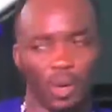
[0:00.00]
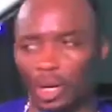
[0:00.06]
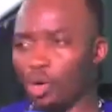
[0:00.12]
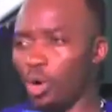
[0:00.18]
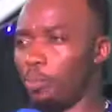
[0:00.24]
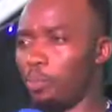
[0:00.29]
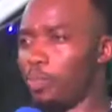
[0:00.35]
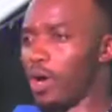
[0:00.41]

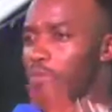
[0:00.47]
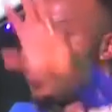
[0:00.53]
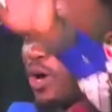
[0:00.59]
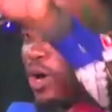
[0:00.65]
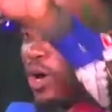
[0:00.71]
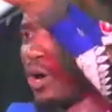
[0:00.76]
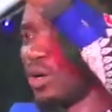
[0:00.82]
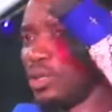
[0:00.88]
We're going to
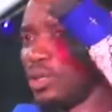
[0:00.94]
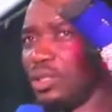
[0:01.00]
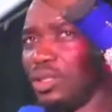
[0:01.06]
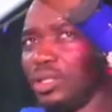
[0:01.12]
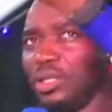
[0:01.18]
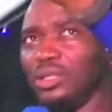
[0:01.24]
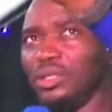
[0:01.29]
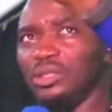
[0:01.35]
pray for
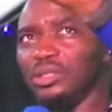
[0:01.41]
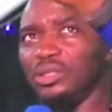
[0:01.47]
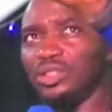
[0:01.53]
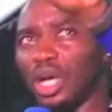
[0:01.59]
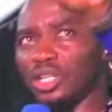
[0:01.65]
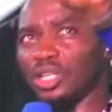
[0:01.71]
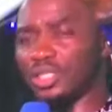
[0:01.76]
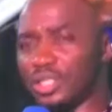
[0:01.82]

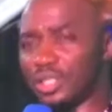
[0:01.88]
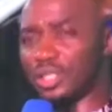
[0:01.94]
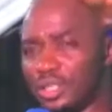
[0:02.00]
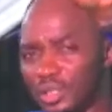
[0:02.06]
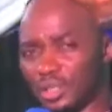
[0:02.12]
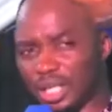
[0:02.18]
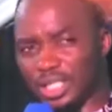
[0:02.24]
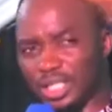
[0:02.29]

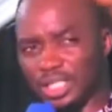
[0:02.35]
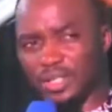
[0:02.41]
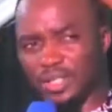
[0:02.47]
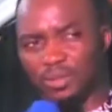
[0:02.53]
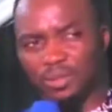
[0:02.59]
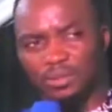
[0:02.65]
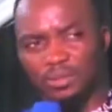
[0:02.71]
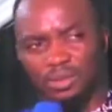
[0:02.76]
just
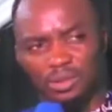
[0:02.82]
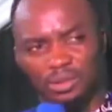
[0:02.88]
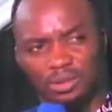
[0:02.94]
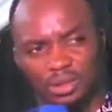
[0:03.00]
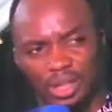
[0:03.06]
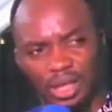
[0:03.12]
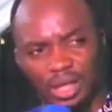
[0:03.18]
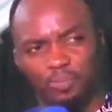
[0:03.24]
these
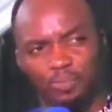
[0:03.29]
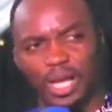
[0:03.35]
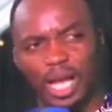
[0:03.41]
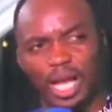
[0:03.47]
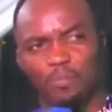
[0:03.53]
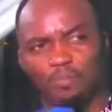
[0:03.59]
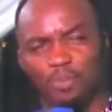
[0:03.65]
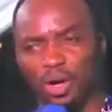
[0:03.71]
3
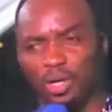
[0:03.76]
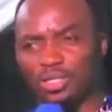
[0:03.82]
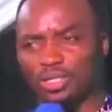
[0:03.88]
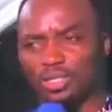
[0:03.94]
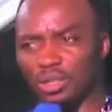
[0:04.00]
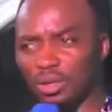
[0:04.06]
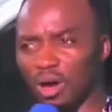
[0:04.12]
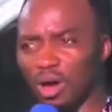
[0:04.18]
prayer
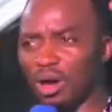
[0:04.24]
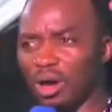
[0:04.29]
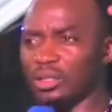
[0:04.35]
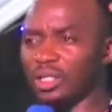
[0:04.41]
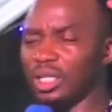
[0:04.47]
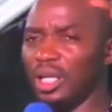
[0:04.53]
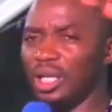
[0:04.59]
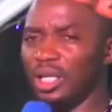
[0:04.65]
points.
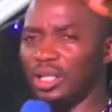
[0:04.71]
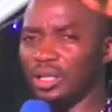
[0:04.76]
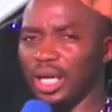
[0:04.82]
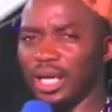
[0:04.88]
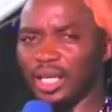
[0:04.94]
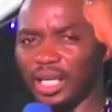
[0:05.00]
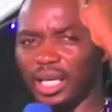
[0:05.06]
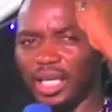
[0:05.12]
Lord,
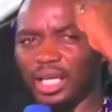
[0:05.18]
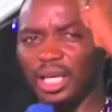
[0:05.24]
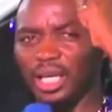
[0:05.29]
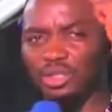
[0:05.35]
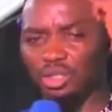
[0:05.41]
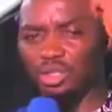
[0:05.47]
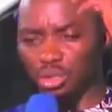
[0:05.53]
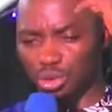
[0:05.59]
the
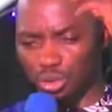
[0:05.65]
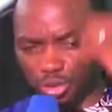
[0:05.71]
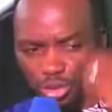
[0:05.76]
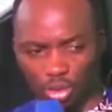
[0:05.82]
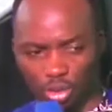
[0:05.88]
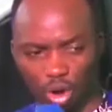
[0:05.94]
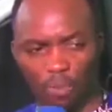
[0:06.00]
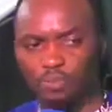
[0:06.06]
killing
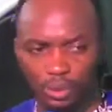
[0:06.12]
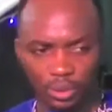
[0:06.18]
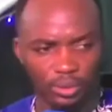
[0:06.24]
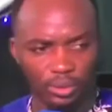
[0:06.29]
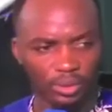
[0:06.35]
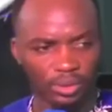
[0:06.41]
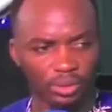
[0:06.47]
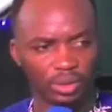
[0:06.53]
should stop.
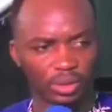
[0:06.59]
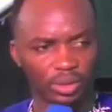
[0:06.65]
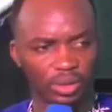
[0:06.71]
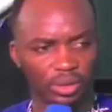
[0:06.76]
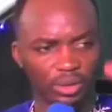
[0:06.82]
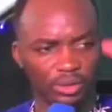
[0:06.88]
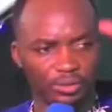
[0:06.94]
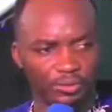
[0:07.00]

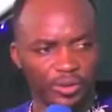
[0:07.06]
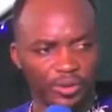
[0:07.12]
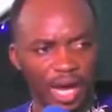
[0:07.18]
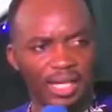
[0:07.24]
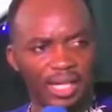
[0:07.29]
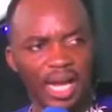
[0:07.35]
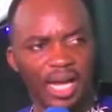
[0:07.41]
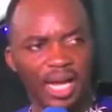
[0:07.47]

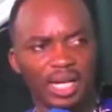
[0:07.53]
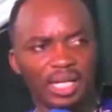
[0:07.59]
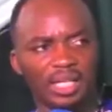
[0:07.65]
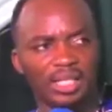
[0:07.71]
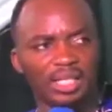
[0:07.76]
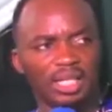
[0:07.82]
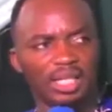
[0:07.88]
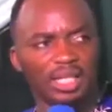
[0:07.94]
Father,
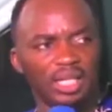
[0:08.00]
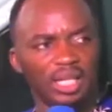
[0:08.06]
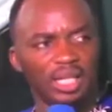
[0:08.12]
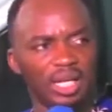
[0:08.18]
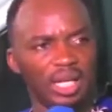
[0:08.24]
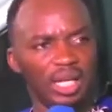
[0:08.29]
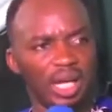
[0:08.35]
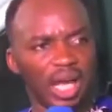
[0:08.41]

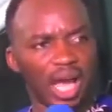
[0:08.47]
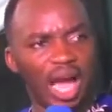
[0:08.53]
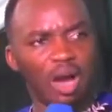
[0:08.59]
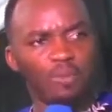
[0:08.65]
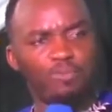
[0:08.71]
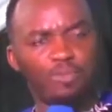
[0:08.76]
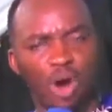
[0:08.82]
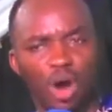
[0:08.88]

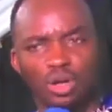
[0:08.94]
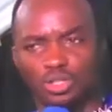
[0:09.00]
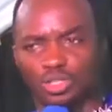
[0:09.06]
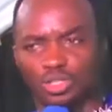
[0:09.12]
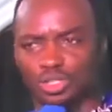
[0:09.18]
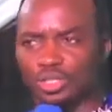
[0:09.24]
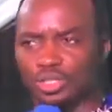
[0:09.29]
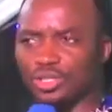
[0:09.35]
help
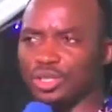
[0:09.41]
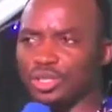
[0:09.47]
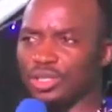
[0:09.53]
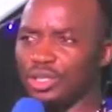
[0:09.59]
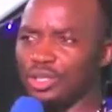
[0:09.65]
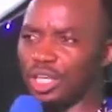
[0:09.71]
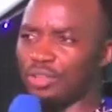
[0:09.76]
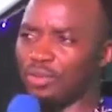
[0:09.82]
us.
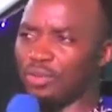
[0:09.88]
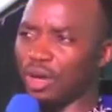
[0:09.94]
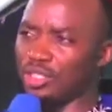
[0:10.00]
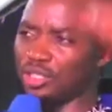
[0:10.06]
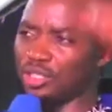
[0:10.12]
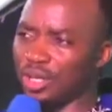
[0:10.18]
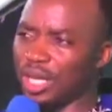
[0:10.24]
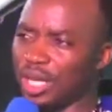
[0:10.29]
Give
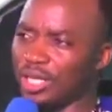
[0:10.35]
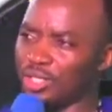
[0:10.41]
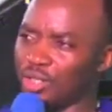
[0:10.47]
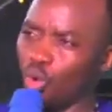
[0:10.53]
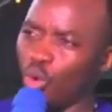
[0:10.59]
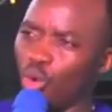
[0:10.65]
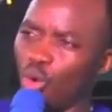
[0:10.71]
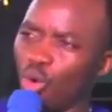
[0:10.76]
us
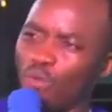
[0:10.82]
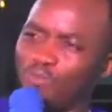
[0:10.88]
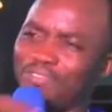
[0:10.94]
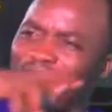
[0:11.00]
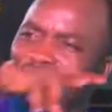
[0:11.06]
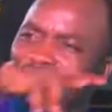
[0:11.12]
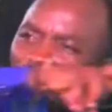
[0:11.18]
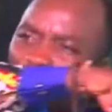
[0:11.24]
grace to
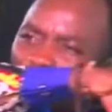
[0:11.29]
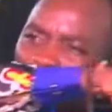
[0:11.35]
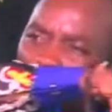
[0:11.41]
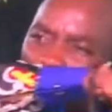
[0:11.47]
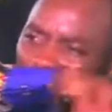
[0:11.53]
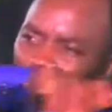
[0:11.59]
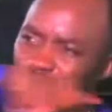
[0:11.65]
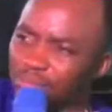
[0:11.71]

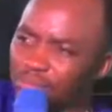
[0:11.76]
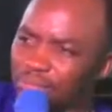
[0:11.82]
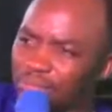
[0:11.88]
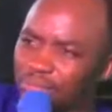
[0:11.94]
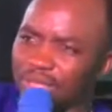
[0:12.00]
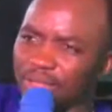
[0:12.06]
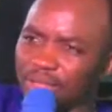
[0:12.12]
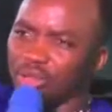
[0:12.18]

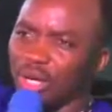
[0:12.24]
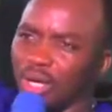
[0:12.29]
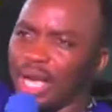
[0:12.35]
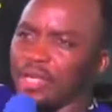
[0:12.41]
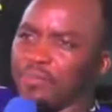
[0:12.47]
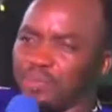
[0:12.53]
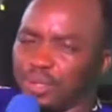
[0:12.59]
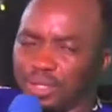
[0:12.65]
overcome the
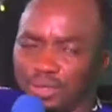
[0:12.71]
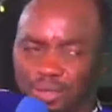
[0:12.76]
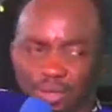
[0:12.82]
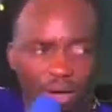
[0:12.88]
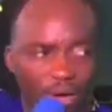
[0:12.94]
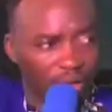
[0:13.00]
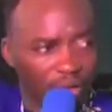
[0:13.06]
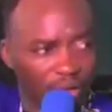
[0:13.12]
trying
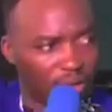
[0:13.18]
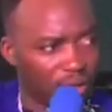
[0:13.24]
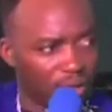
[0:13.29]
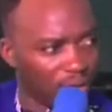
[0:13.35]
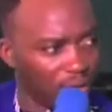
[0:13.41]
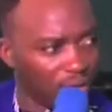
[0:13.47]
period.